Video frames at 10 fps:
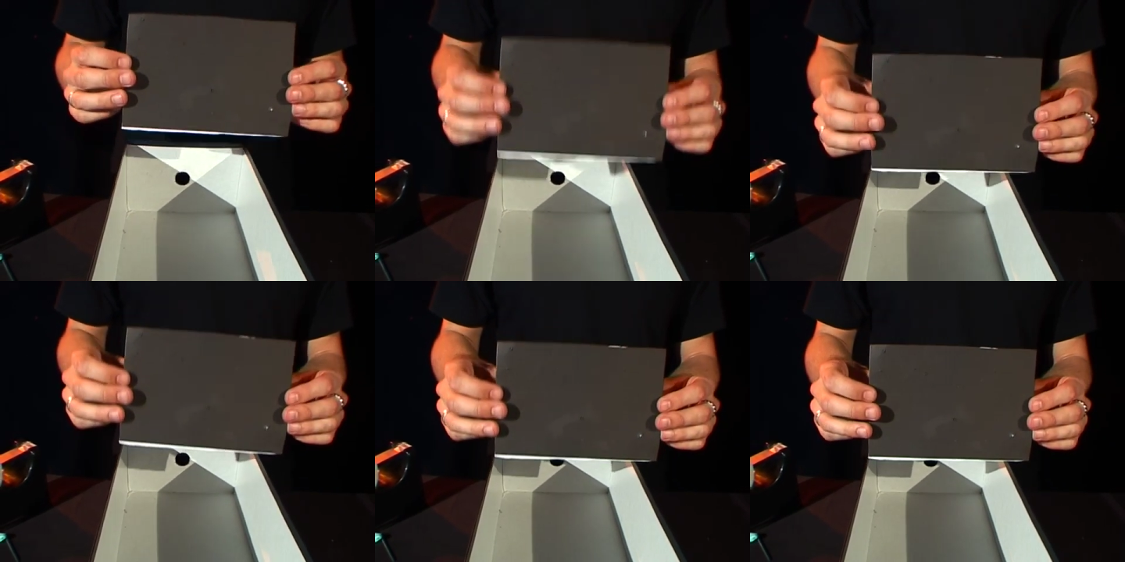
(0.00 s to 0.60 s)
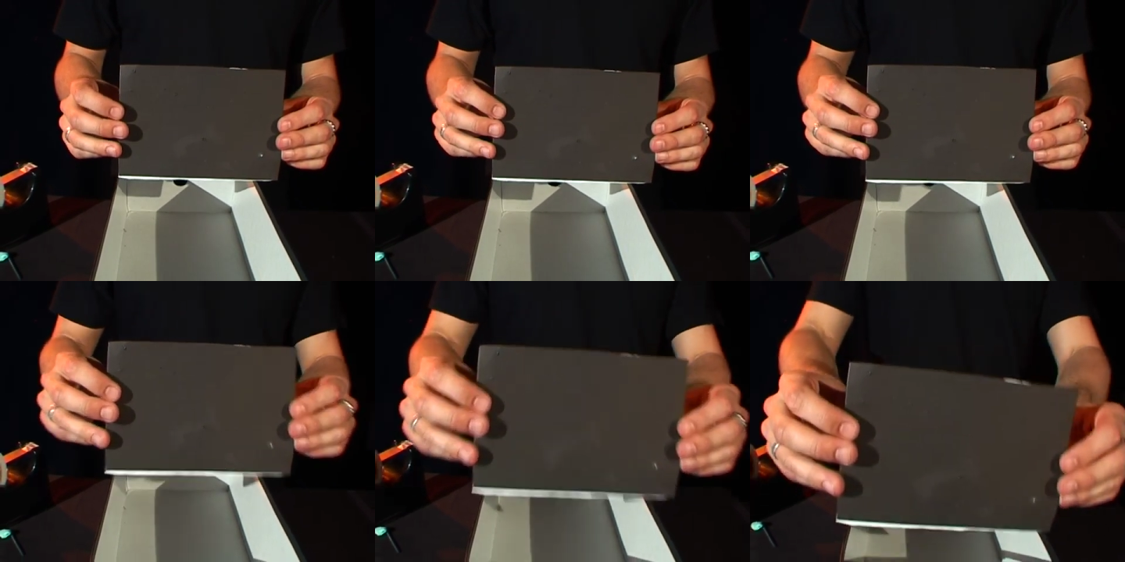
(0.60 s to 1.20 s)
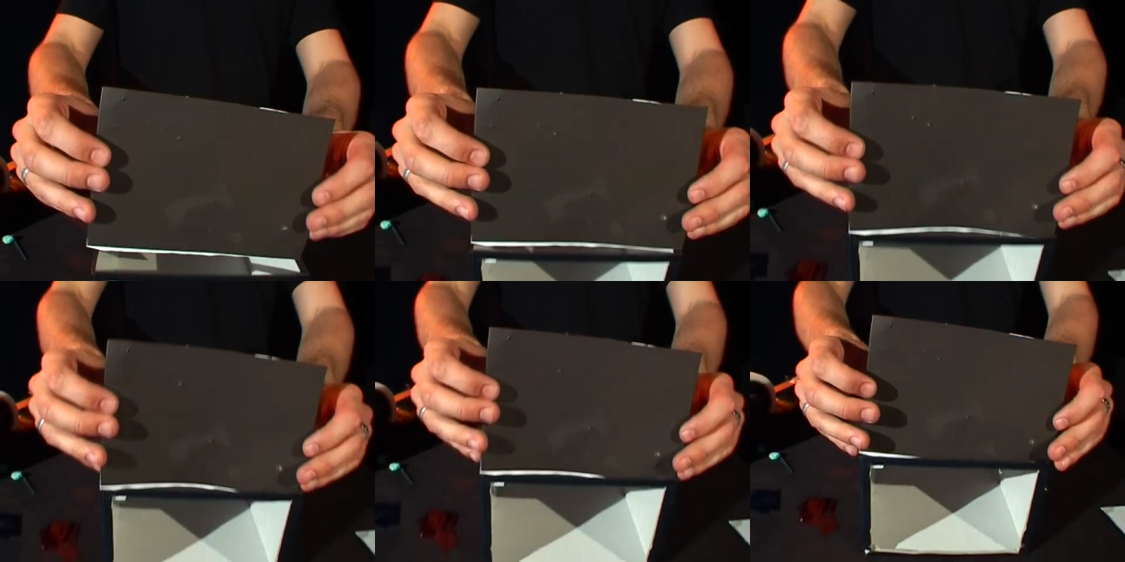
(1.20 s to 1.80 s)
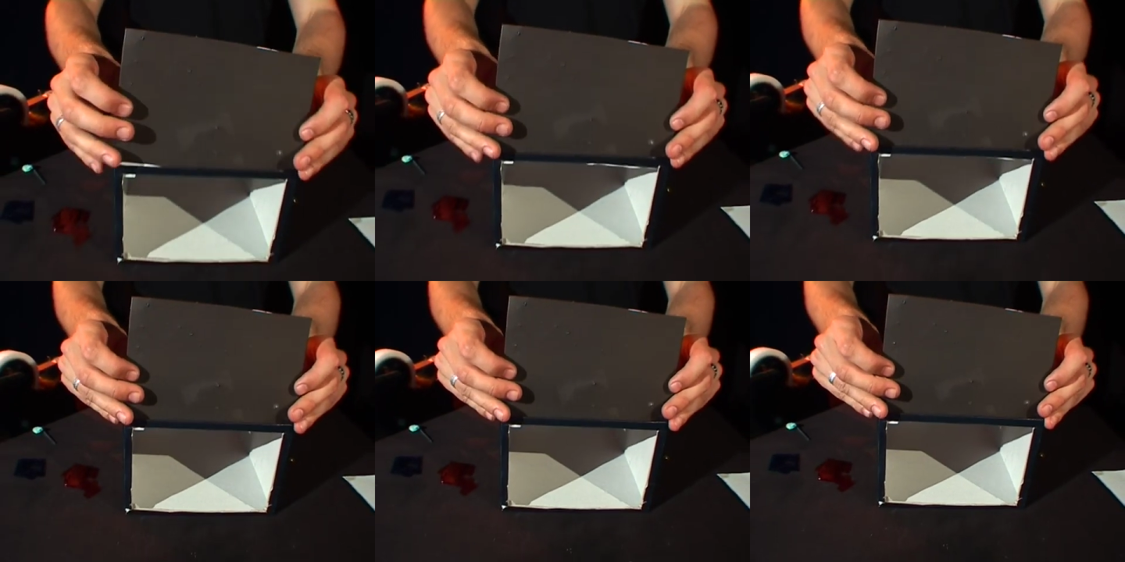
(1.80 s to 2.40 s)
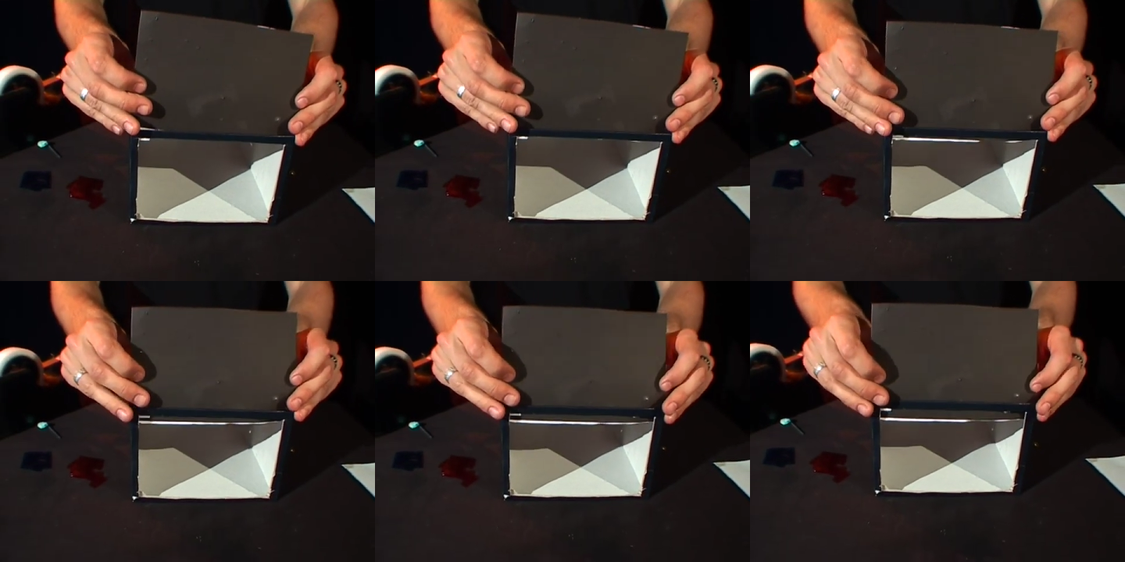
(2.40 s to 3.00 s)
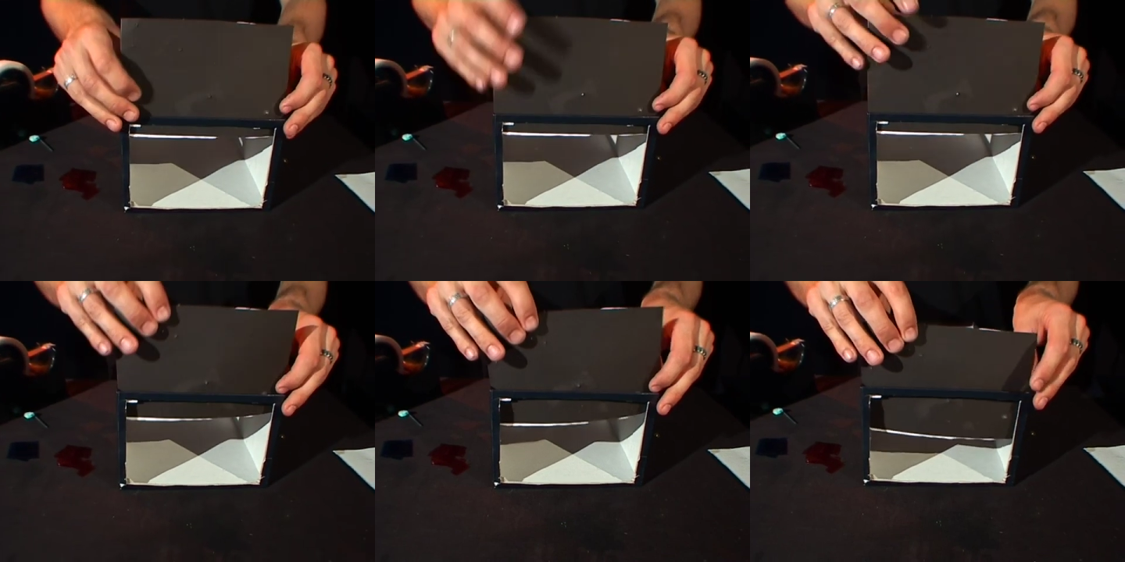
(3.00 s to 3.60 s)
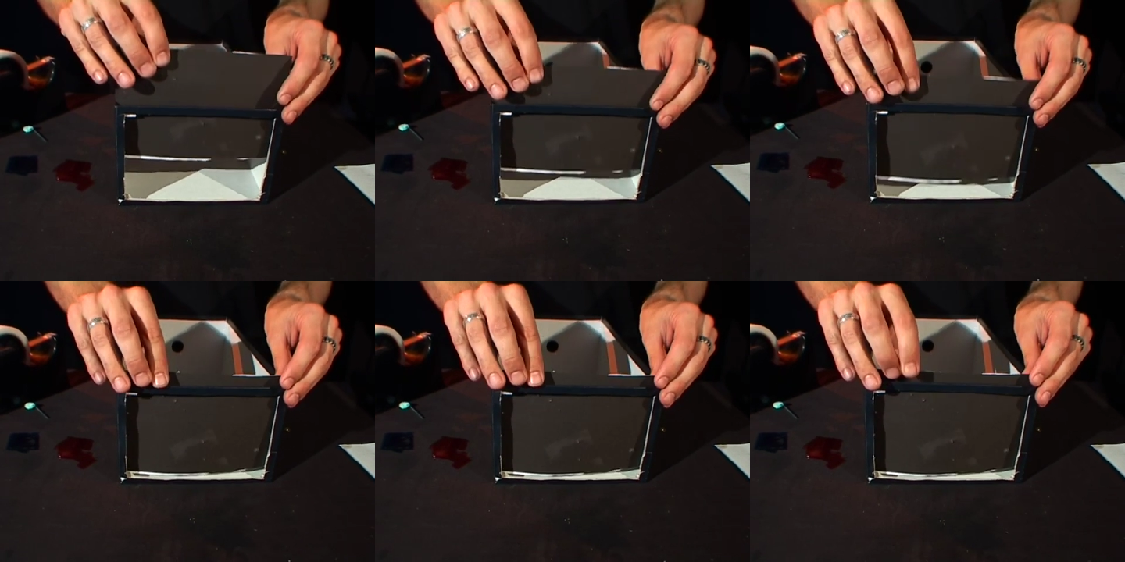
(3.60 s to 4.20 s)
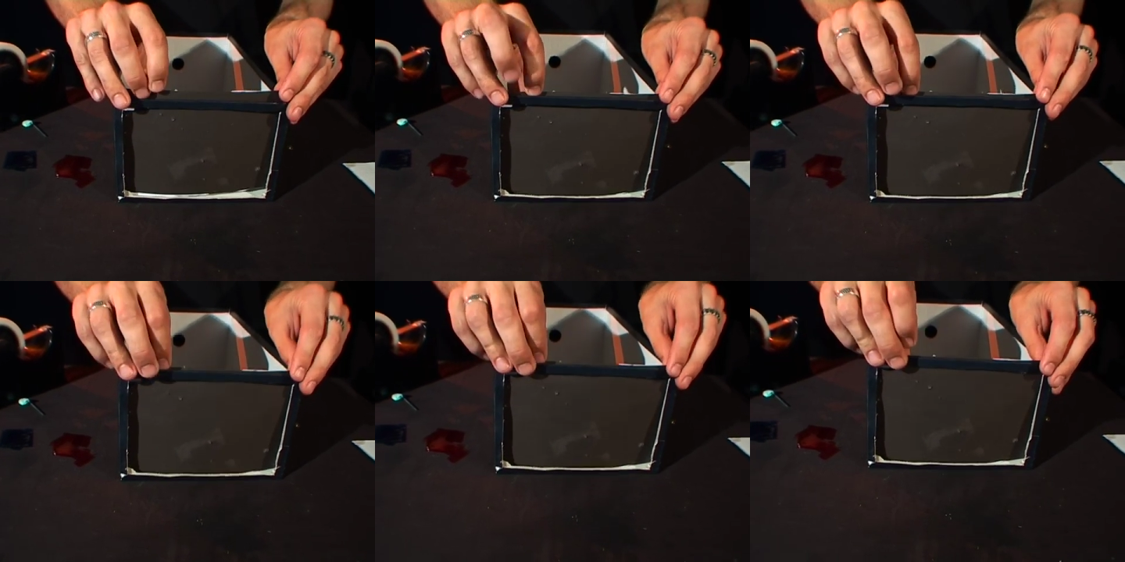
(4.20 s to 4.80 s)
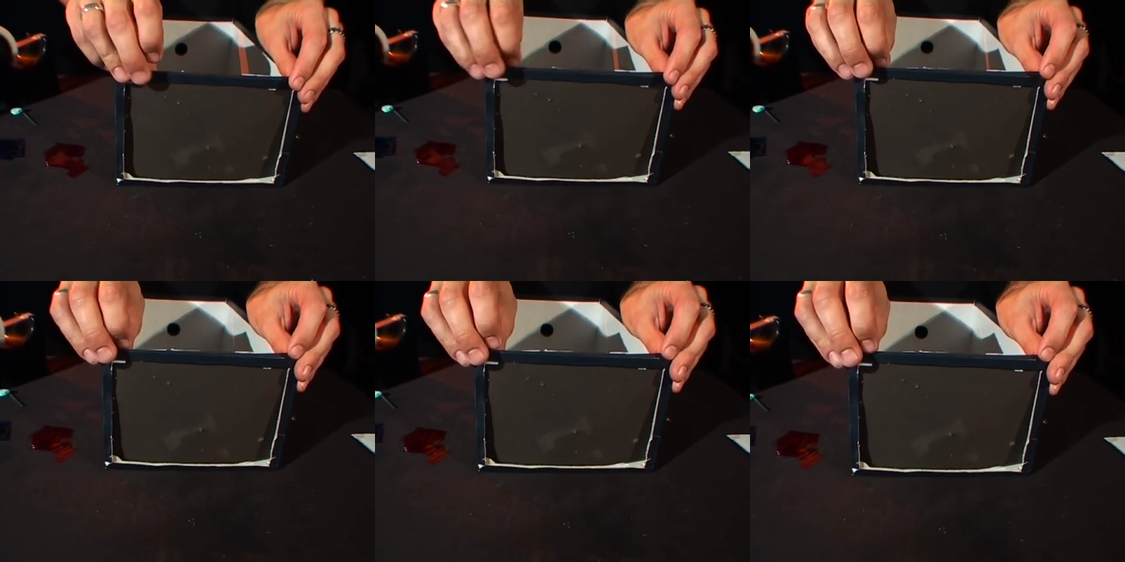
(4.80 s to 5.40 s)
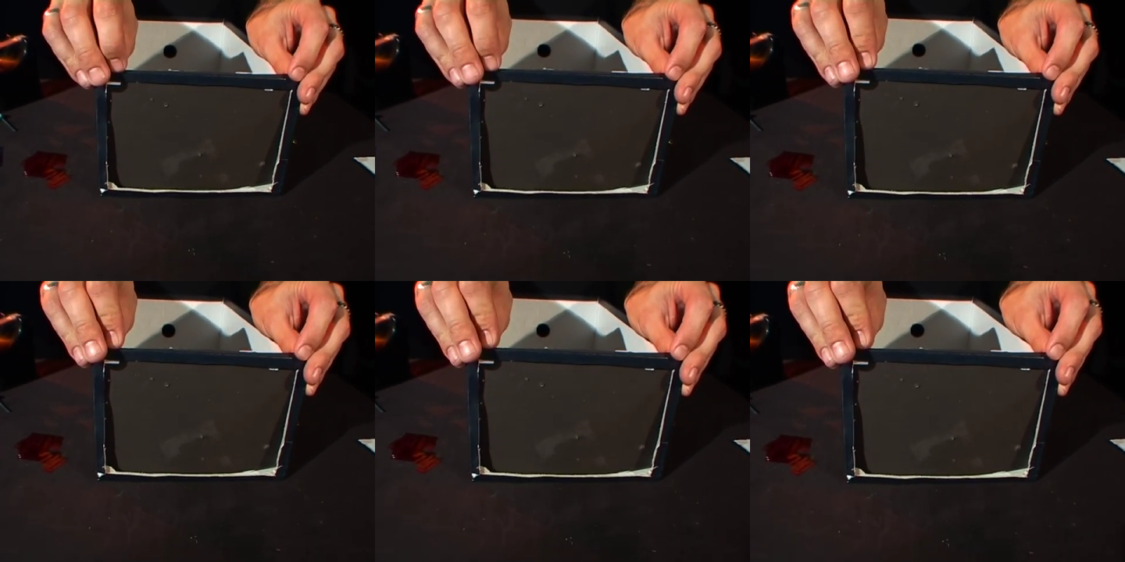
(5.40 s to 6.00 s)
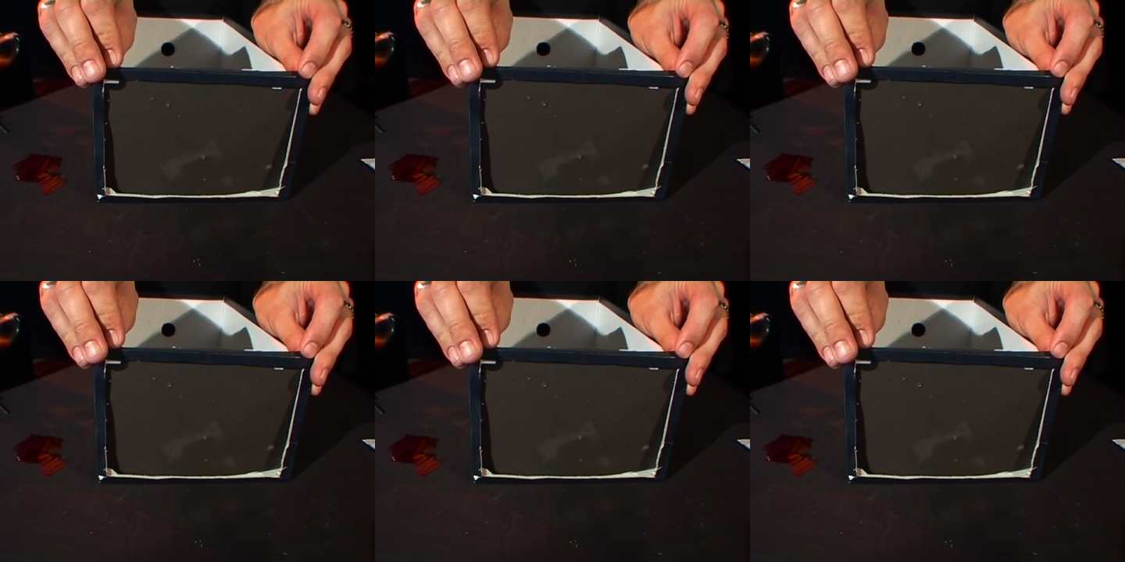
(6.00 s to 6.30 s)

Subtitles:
Nobody's mouth can be seen.